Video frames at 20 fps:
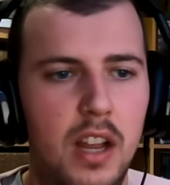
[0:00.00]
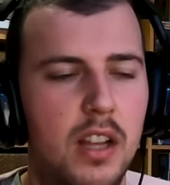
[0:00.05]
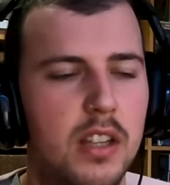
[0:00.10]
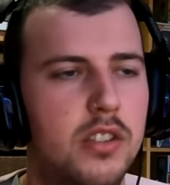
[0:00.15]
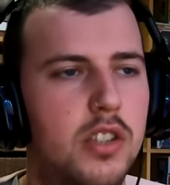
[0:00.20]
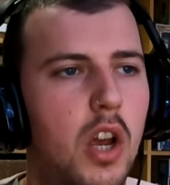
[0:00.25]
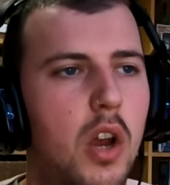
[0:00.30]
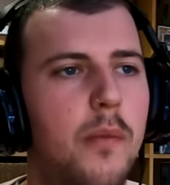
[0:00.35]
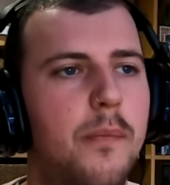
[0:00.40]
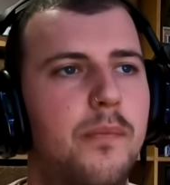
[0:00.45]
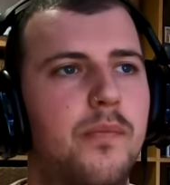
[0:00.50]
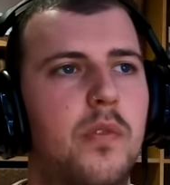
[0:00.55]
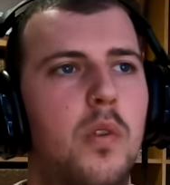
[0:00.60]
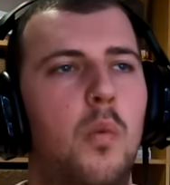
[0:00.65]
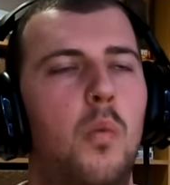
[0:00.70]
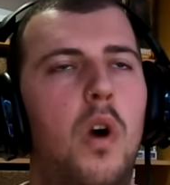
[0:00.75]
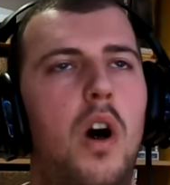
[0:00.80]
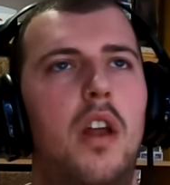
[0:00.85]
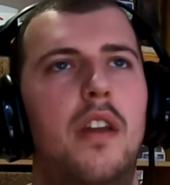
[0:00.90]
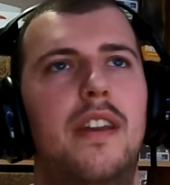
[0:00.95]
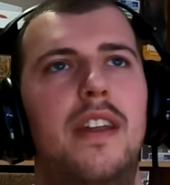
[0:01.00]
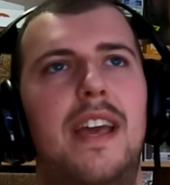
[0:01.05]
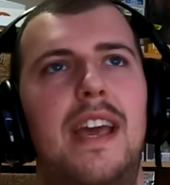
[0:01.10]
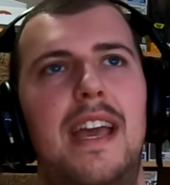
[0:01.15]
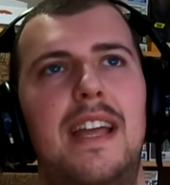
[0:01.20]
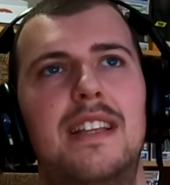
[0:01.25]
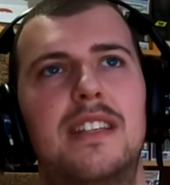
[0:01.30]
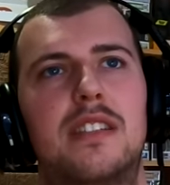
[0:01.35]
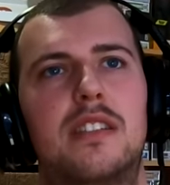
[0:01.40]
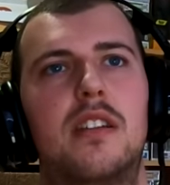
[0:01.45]
So one
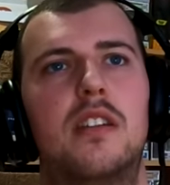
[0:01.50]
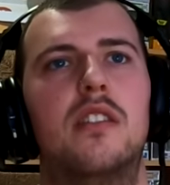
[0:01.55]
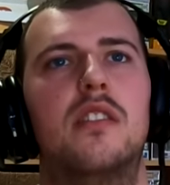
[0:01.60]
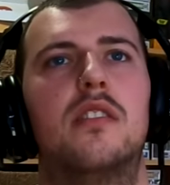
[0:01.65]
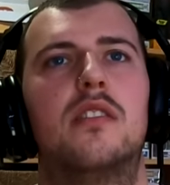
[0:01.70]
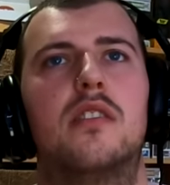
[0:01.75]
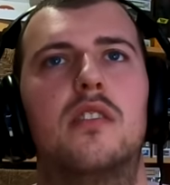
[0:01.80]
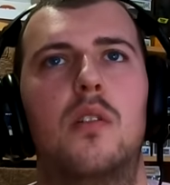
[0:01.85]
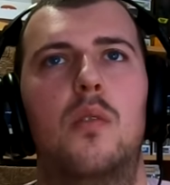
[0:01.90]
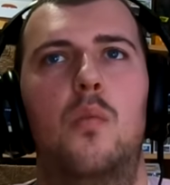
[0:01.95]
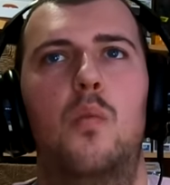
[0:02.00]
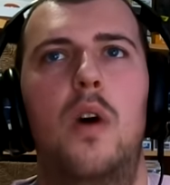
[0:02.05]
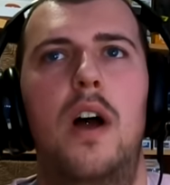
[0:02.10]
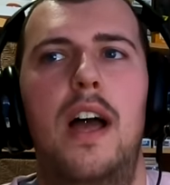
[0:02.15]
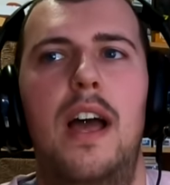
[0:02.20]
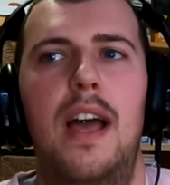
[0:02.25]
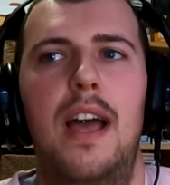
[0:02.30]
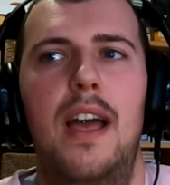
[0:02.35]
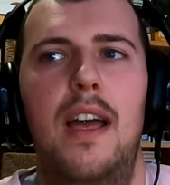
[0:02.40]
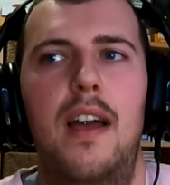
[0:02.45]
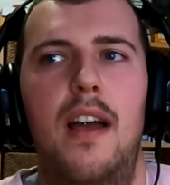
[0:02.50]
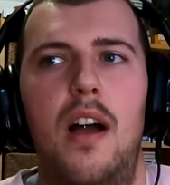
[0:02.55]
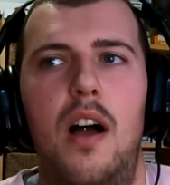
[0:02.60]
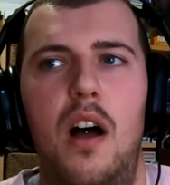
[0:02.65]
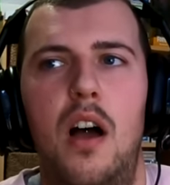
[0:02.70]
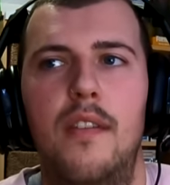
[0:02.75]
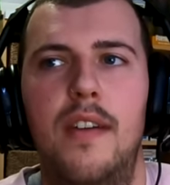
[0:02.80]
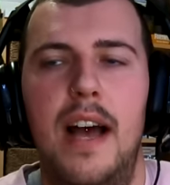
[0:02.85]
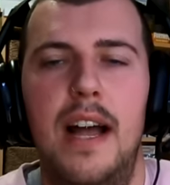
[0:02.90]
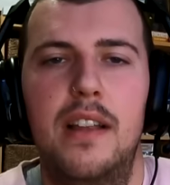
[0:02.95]
instance where
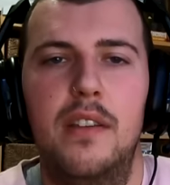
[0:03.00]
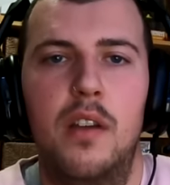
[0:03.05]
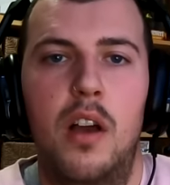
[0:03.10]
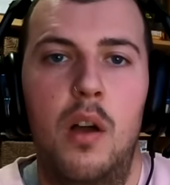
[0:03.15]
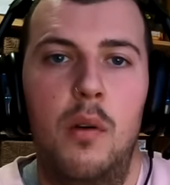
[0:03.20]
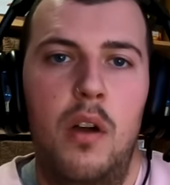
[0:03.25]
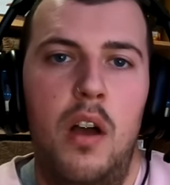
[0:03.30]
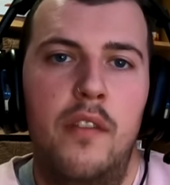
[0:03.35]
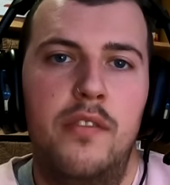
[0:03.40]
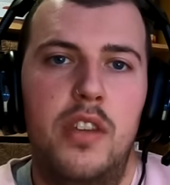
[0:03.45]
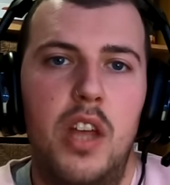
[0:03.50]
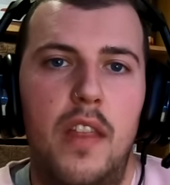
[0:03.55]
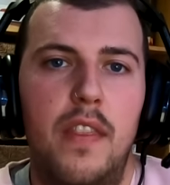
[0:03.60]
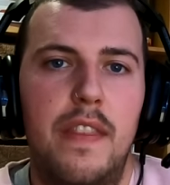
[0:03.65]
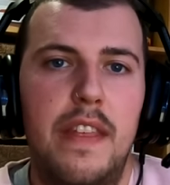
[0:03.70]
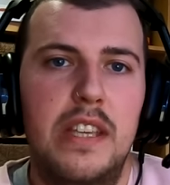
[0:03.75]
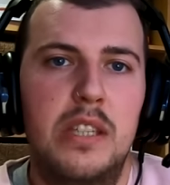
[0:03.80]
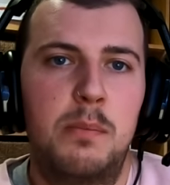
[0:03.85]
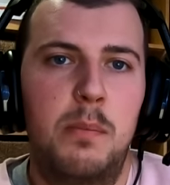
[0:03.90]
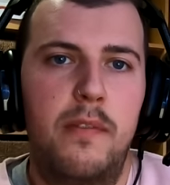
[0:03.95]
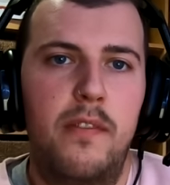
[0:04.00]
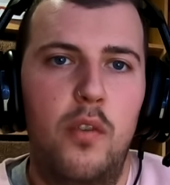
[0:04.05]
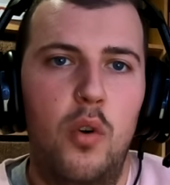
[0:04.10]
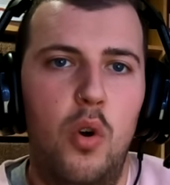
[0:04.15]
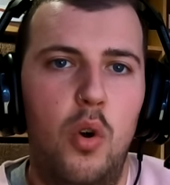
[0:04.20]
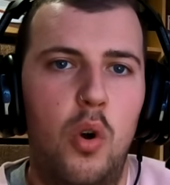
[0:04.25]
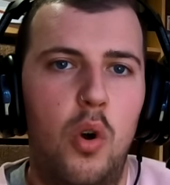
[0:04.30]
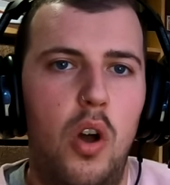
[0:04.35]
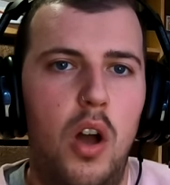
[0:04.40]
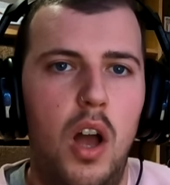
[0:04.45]
I've had, I've done this
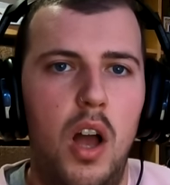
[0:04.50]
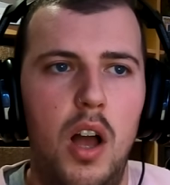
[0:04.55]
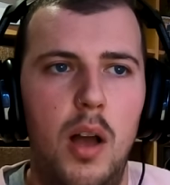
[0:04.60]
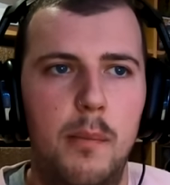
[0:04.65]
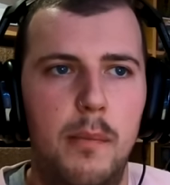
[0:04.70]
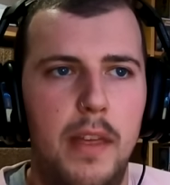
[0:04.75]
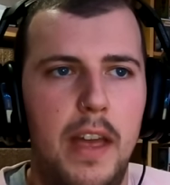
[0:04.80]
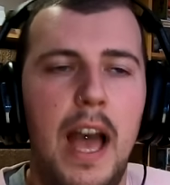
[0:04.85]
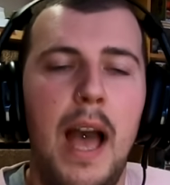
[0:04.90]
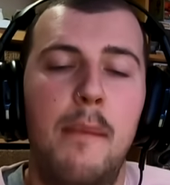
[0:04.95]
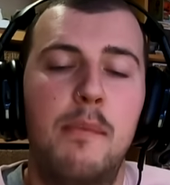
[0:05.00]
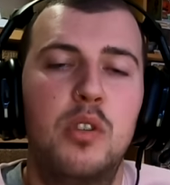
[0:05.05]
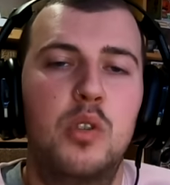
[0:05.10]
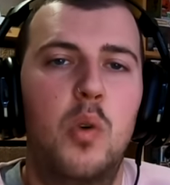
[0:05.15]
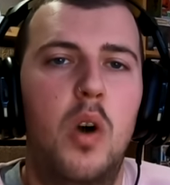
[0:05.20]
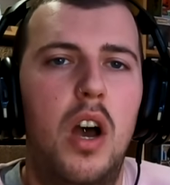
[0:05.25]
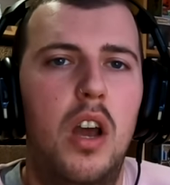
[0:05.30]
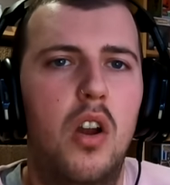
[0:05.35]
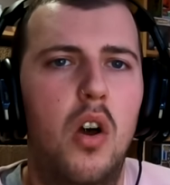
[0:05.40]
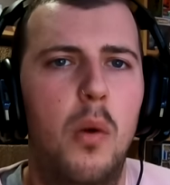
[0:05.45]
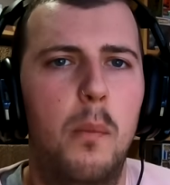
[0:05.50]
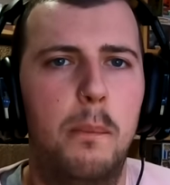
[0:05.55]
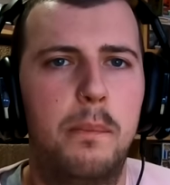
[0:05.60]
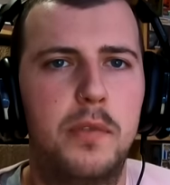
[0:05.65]
before. Um, it happens quite a lot.